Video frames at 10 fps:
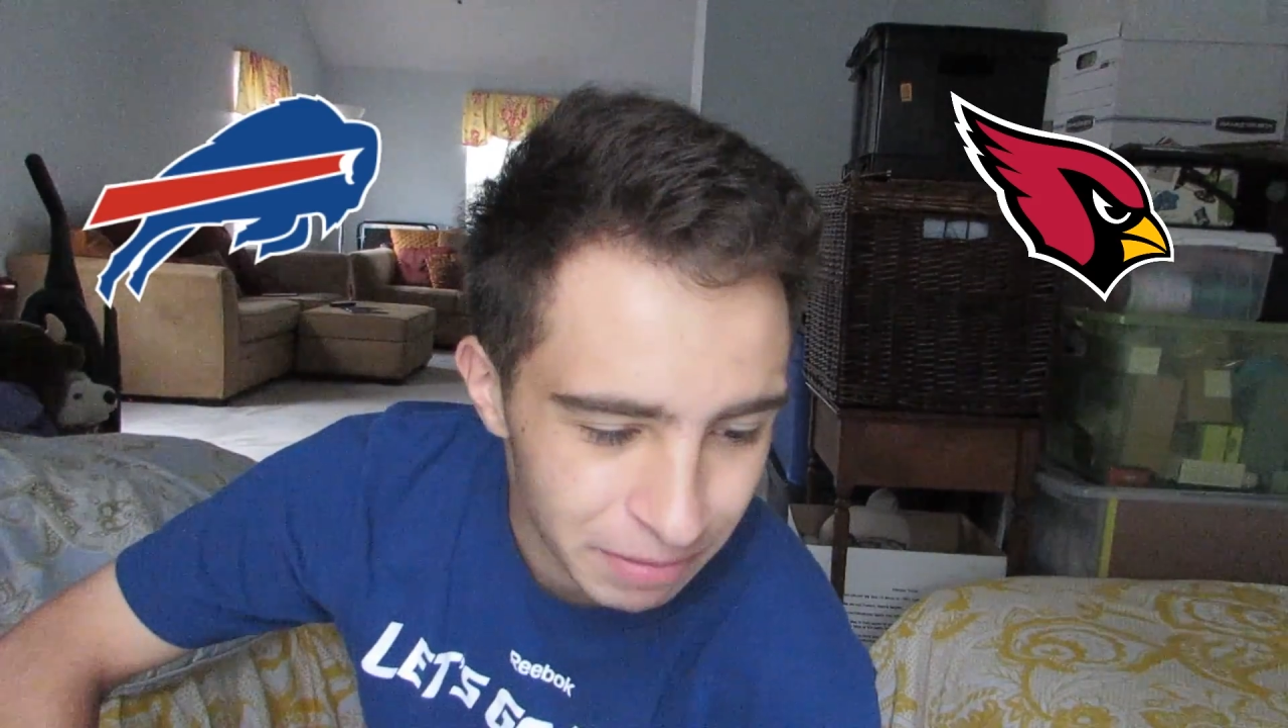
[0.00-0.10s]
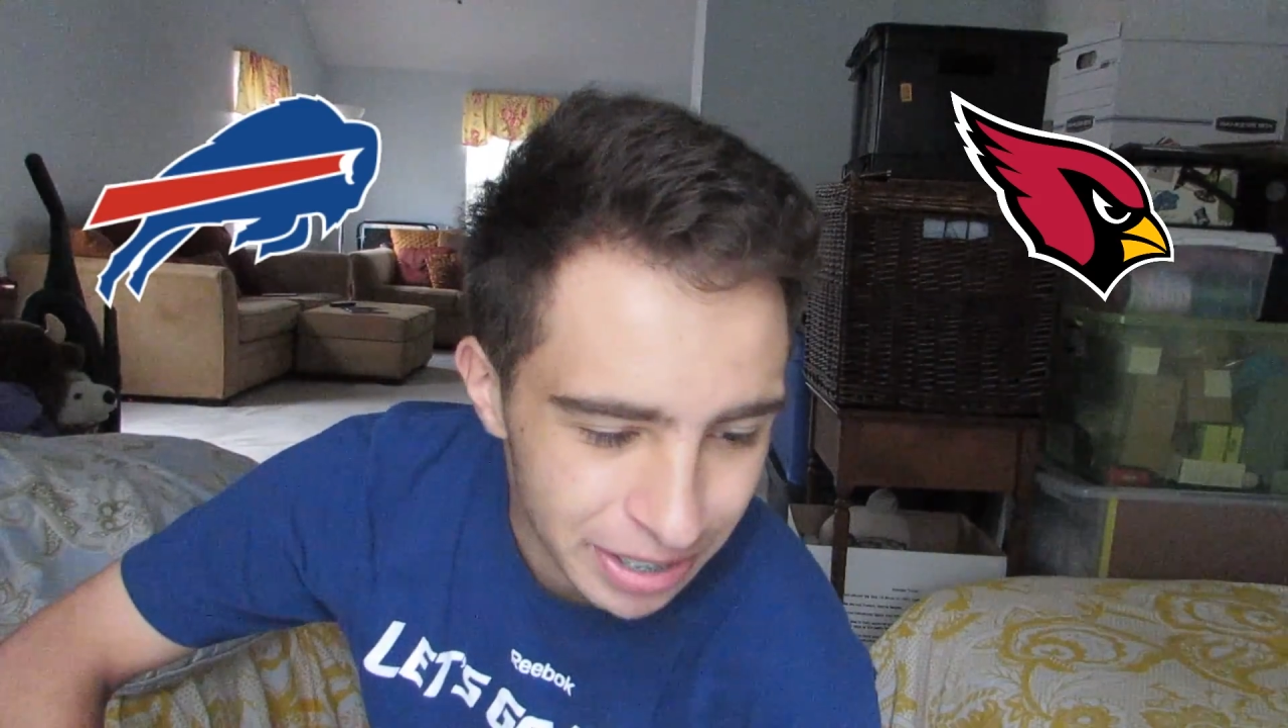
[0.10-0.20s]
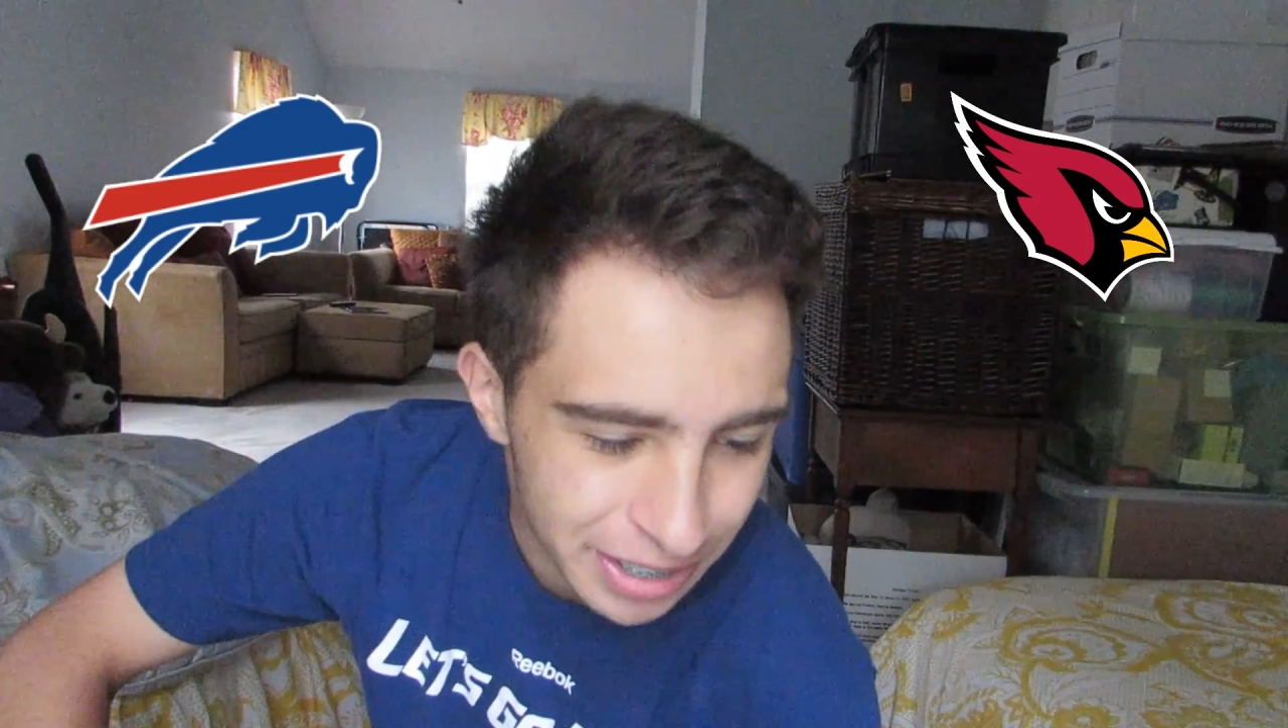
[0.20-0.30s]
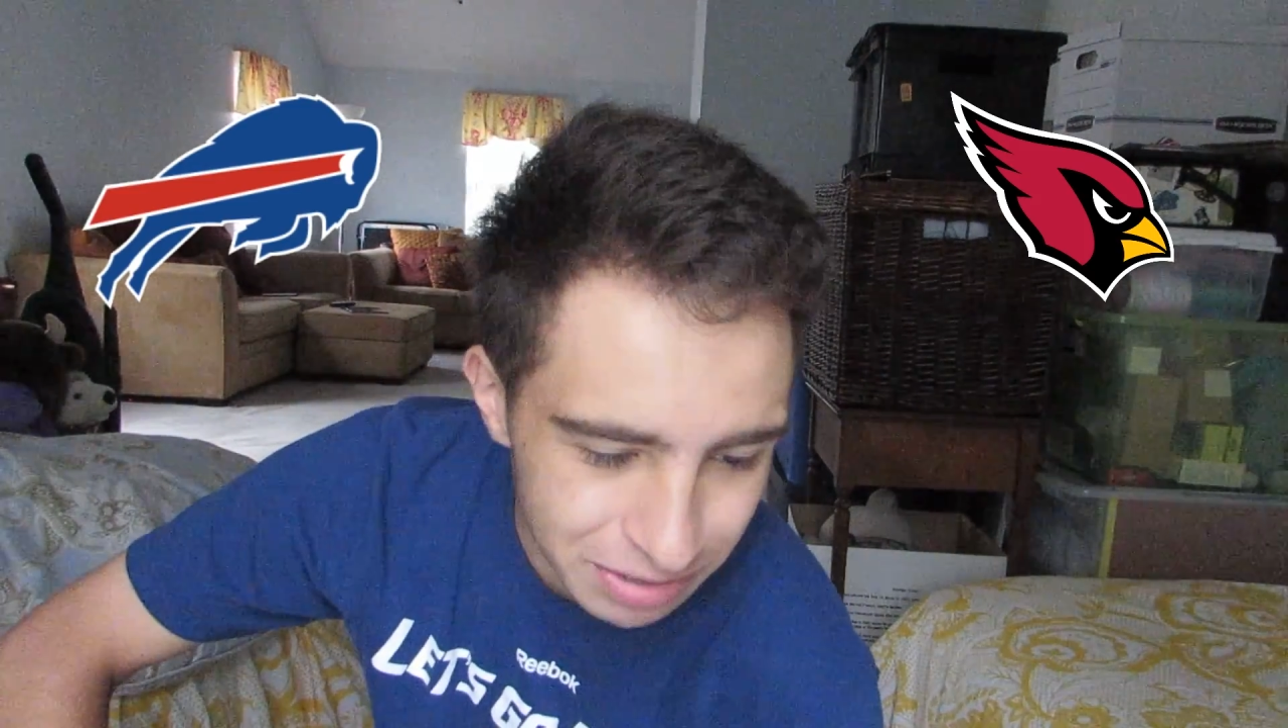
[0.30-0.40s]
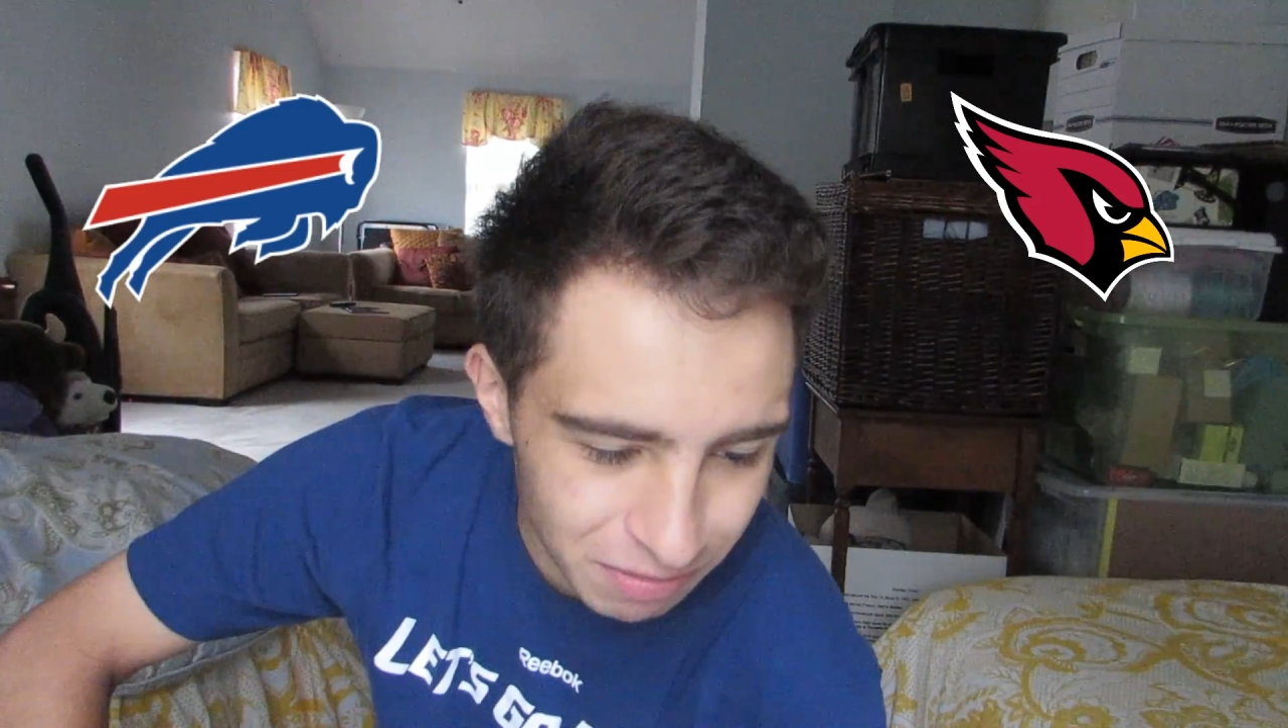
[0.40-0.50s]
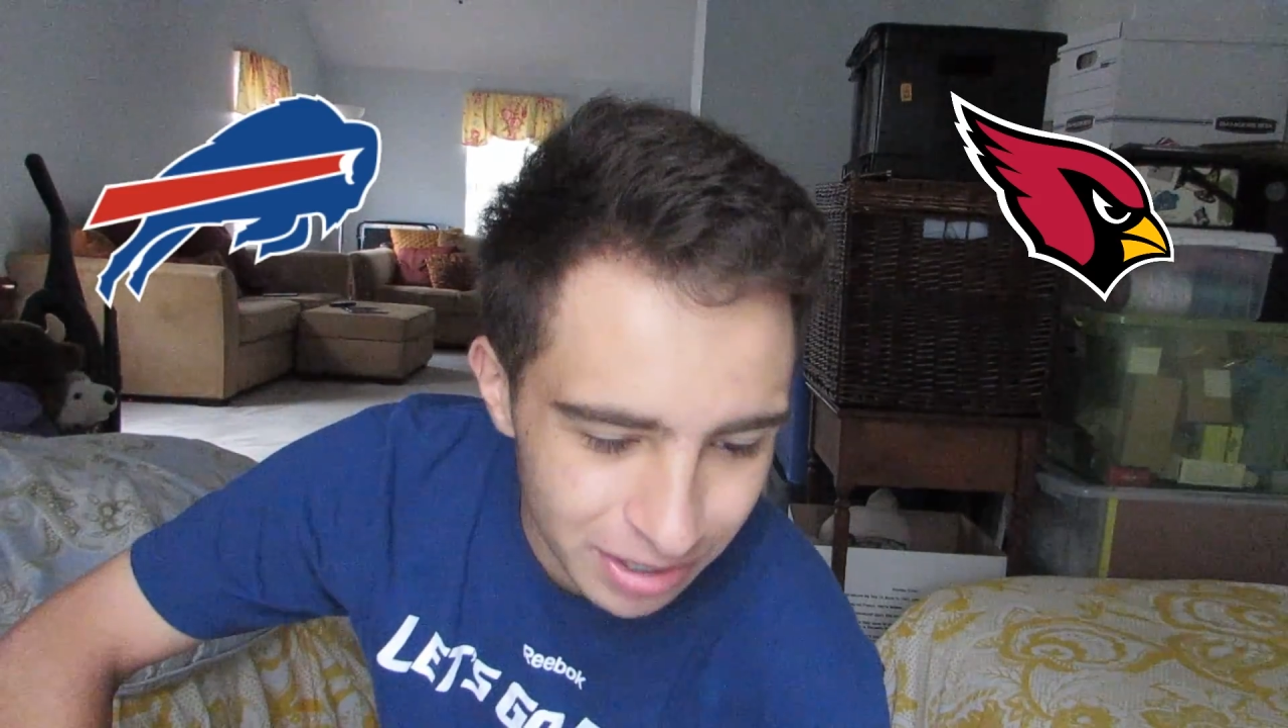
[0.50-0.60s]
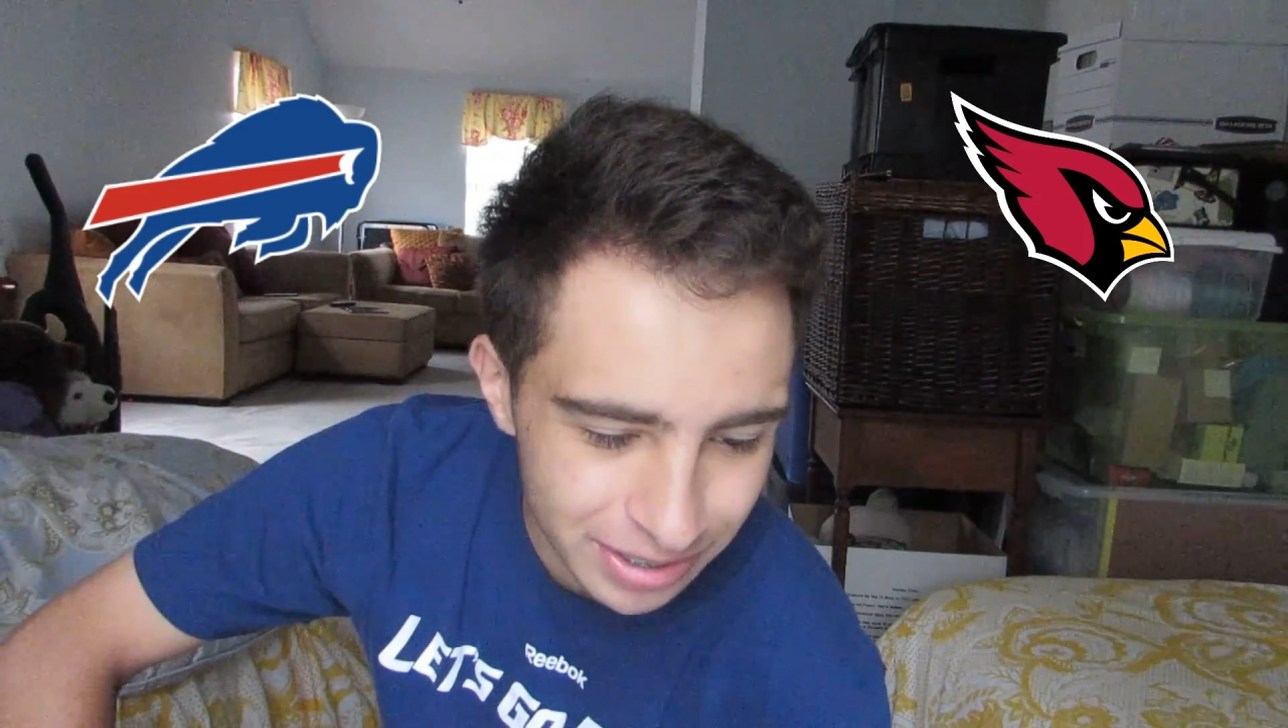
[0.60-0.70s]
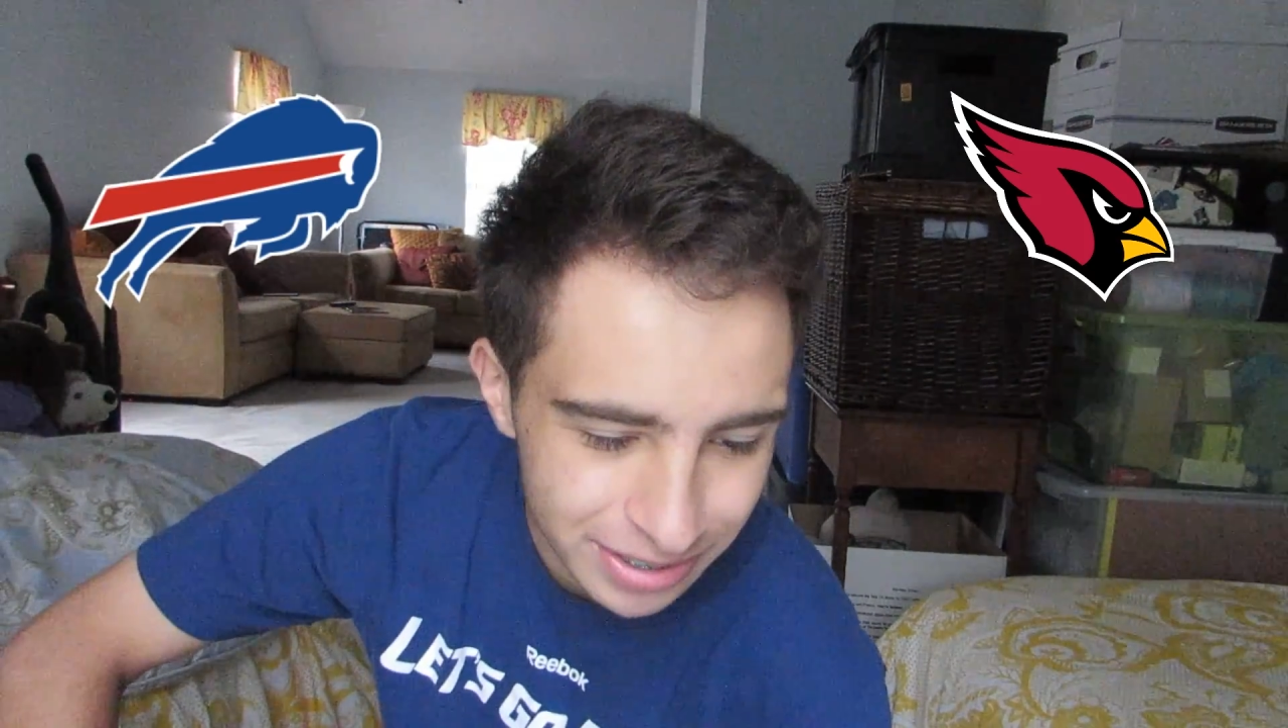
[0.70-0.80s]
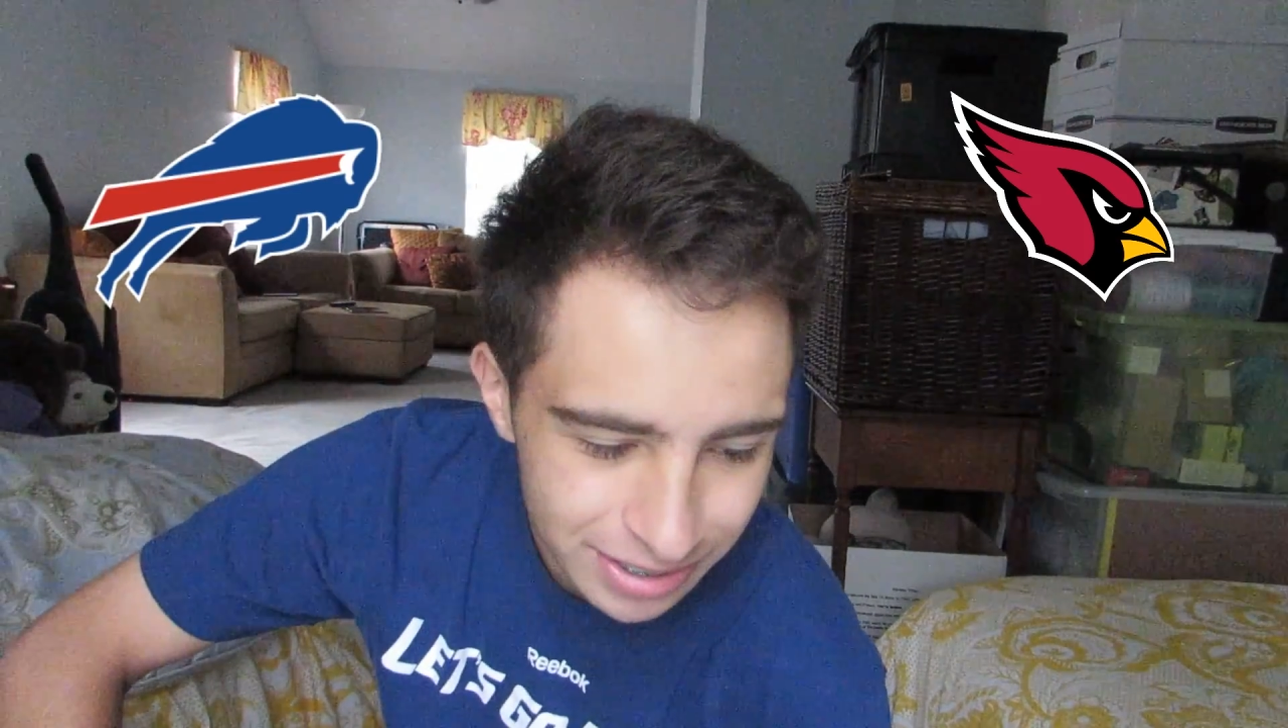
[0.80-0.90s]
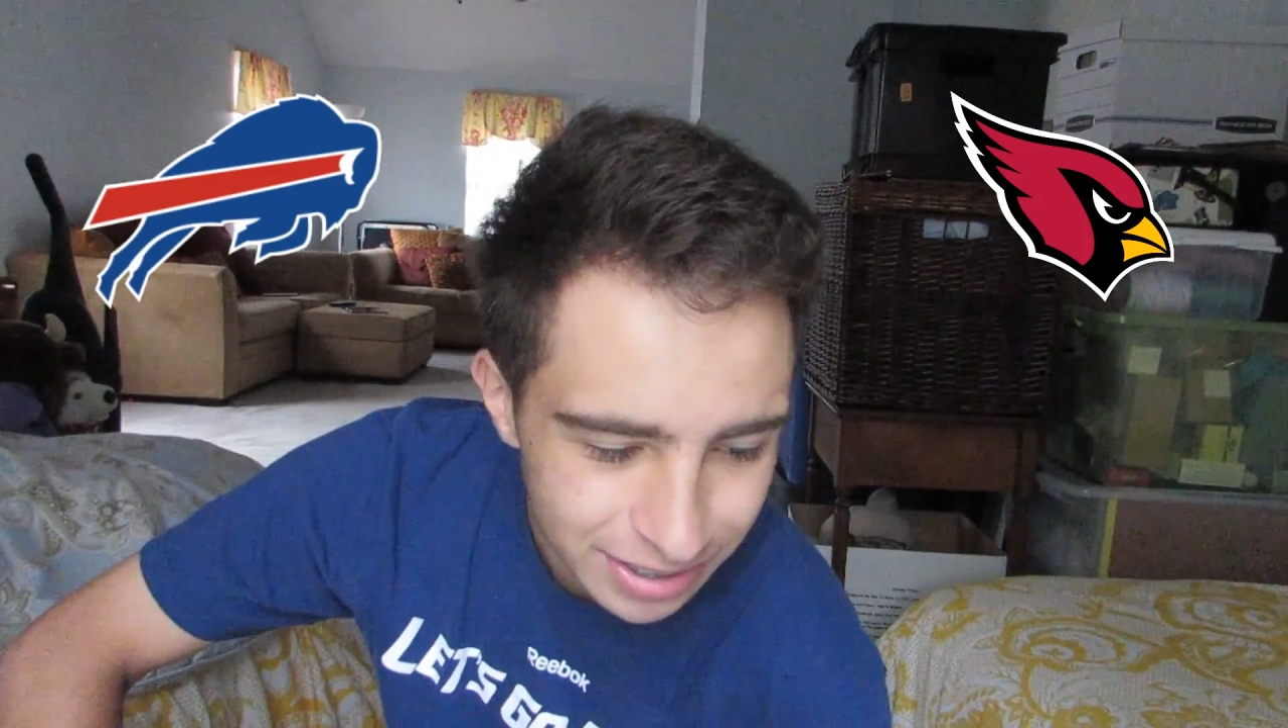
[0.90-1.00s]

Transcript: win this one.